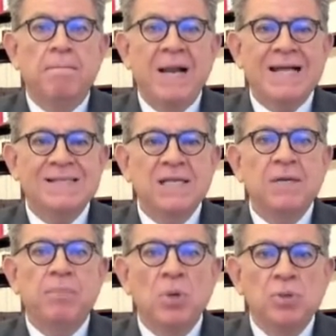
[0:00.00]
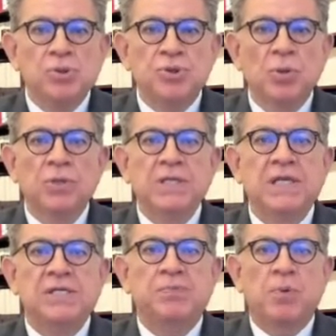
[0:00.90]
Plastic pollution
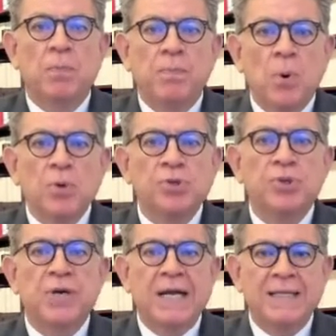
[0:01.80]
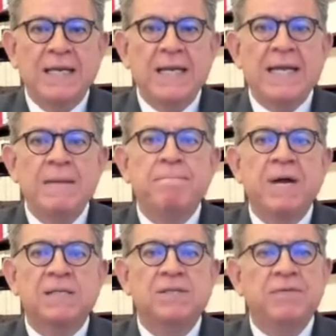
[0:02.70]
disproportionately
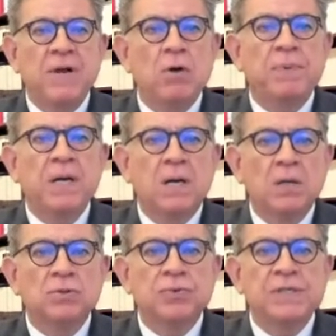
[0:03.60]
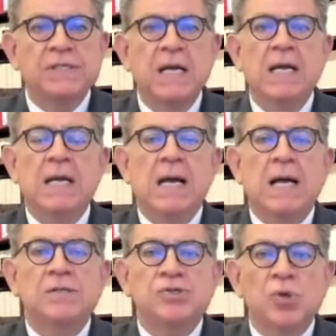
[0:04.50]
impacts developing countries
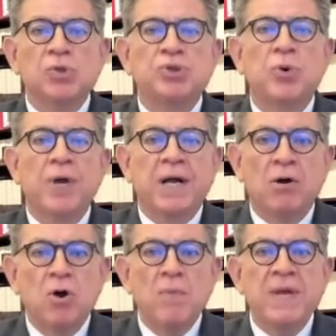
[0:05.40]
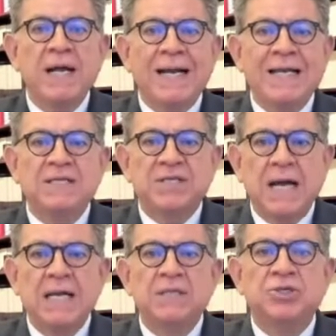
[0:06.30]
and socio-economically
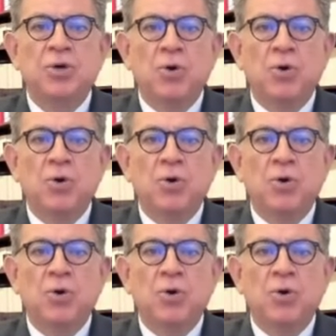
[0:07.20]
challenged